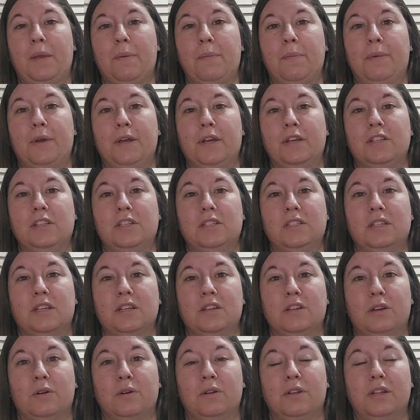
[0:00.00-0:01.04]
But she said
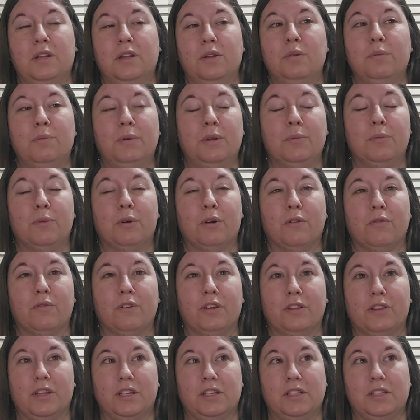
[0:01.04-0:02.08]
no, it needed to be more
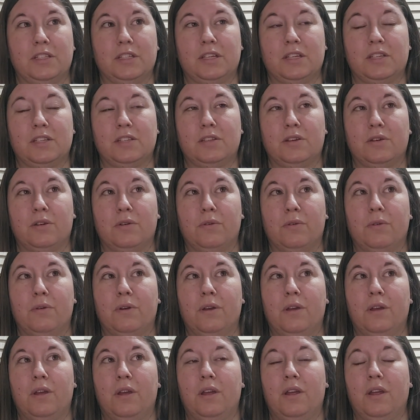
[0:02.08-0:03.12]
realistic. So
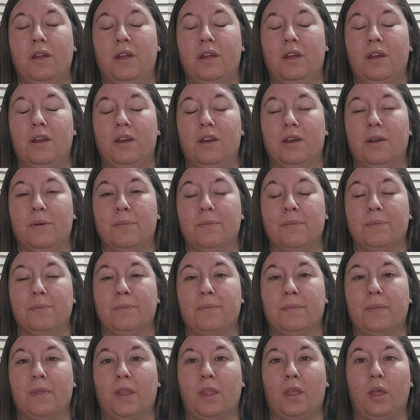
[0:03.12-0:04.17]

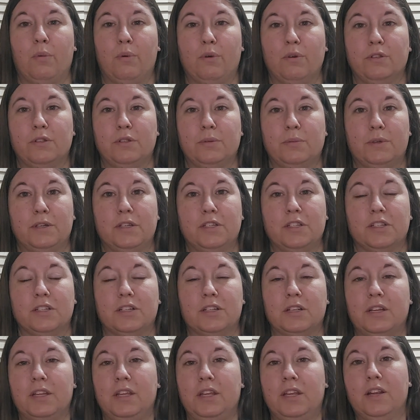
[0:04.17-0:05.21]
I'll post a
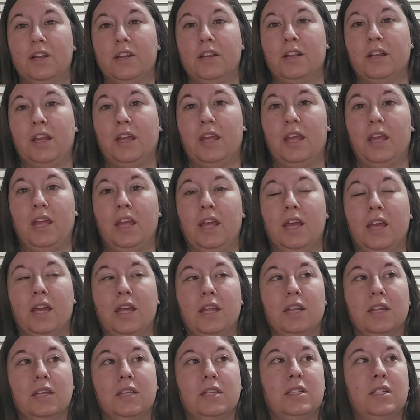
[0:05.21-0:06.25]
picture here,
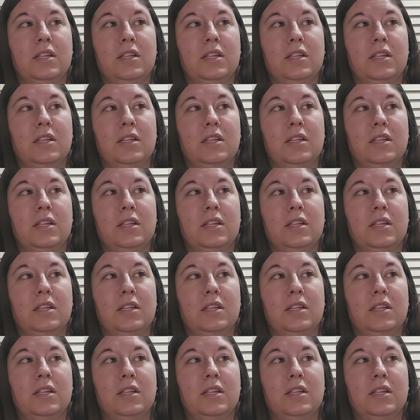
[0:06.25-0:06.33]
and